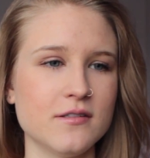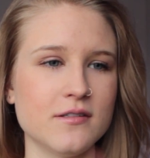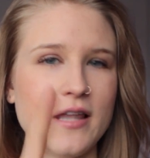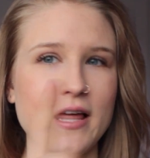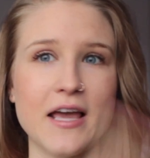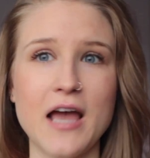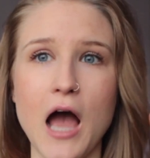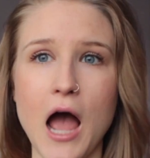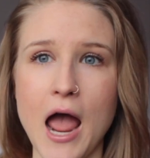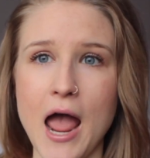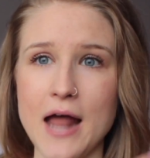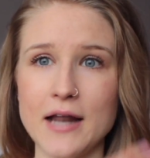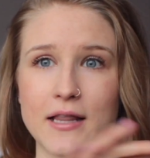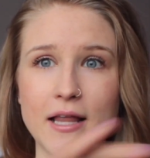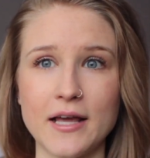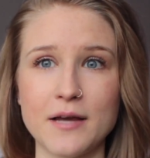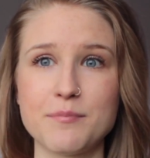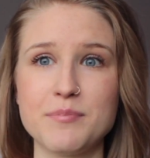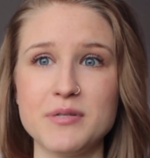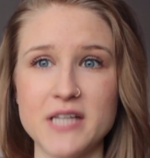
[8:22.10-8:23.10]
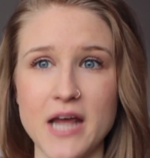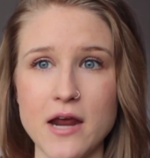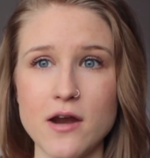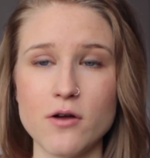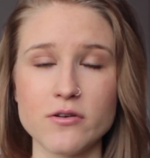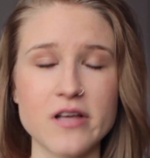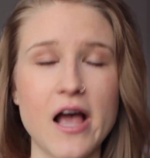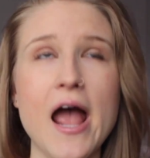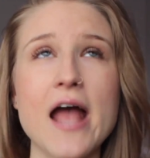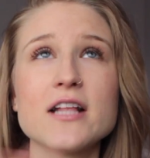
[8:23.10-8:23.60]
like I had like
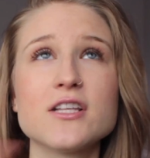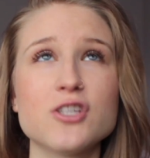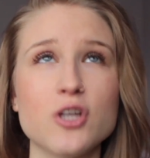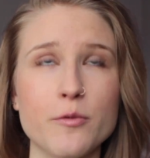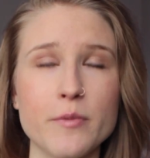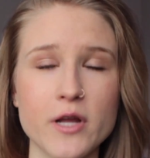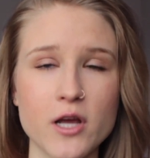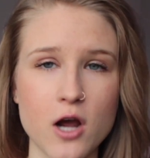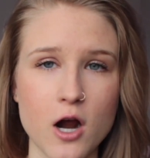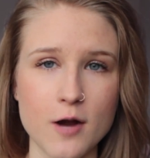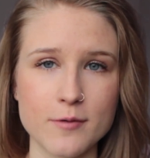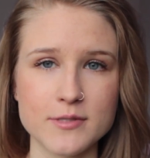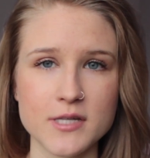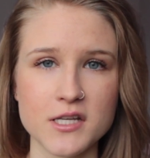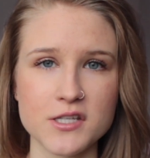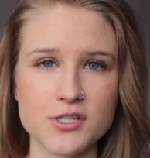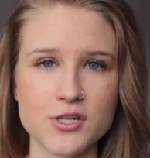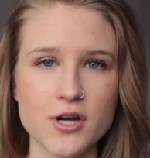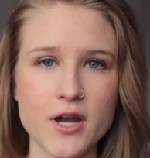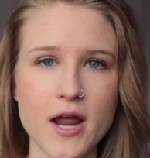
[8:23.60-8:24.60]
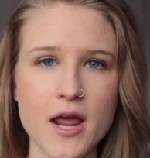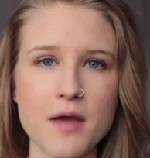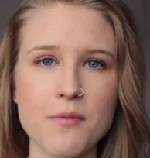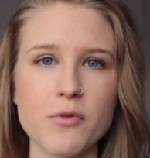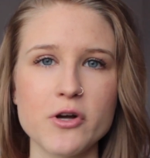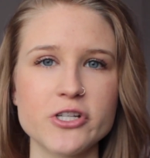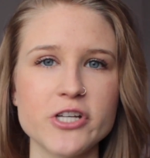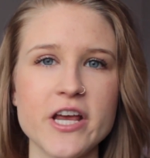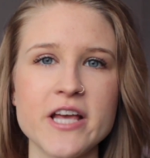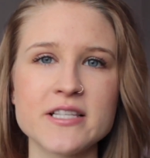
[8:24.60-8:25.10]
potatoes. I had so many carbs yesterday,
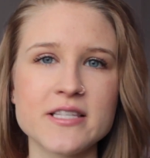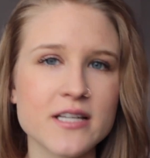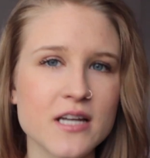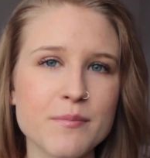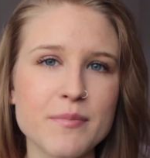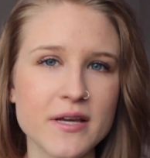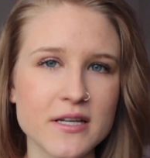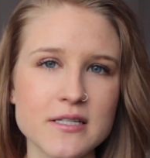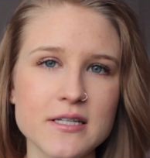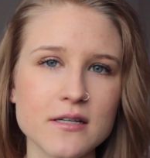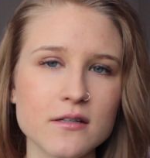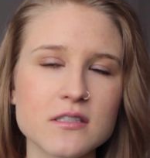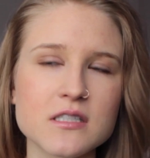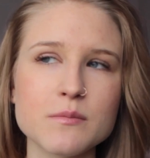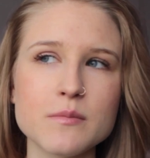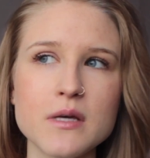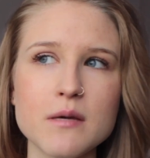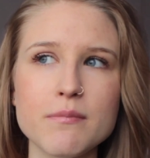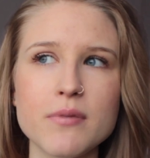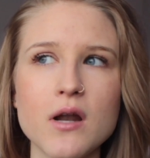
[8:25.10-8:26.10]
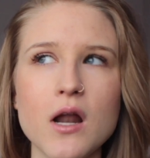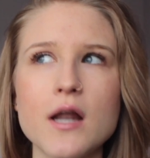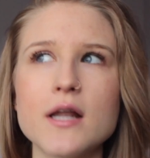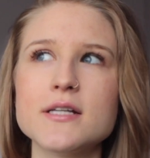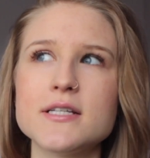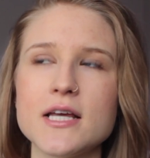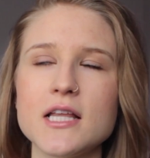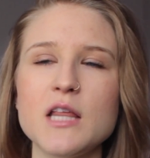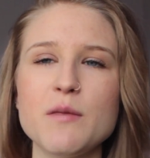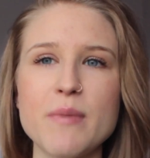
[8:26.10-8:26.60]
which isn't a big deal to me, but on
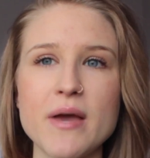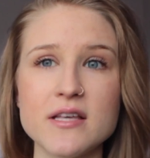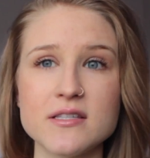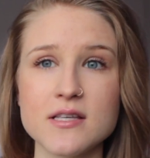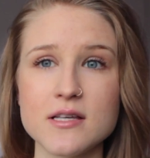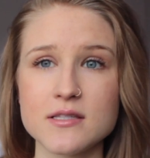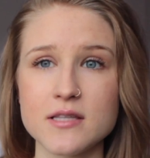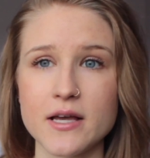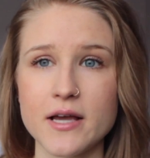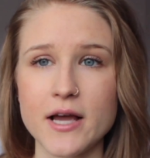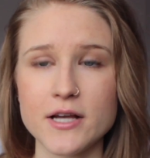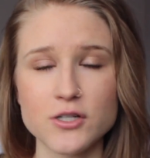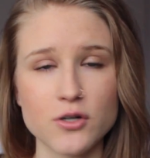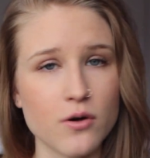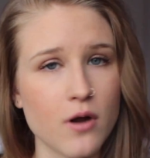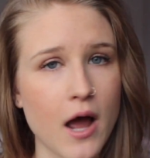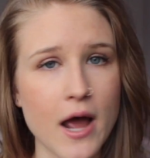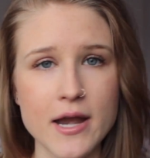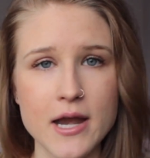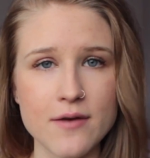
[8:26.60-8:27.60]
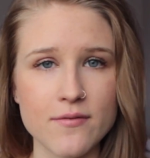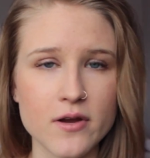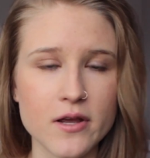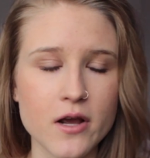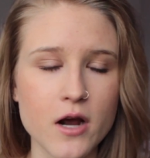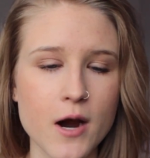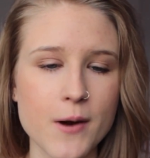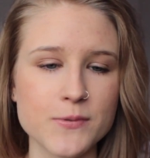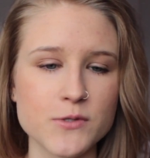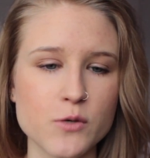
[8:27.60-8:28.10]
a daily basis, like I don't, I never
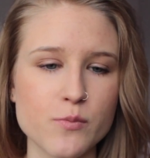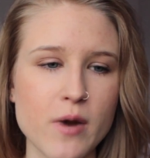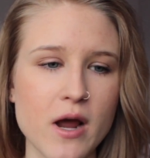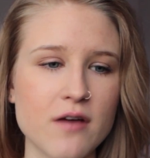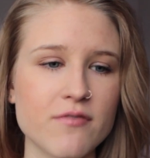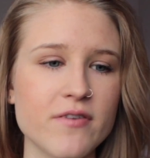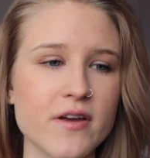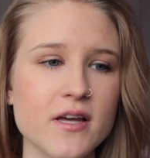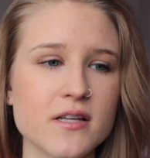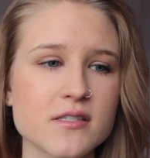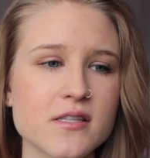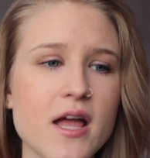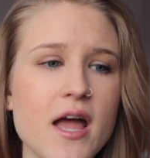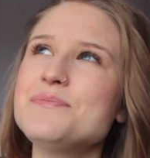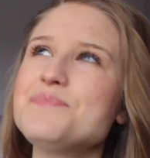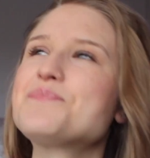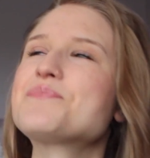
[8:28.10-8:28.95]
eat carbs for breakfast.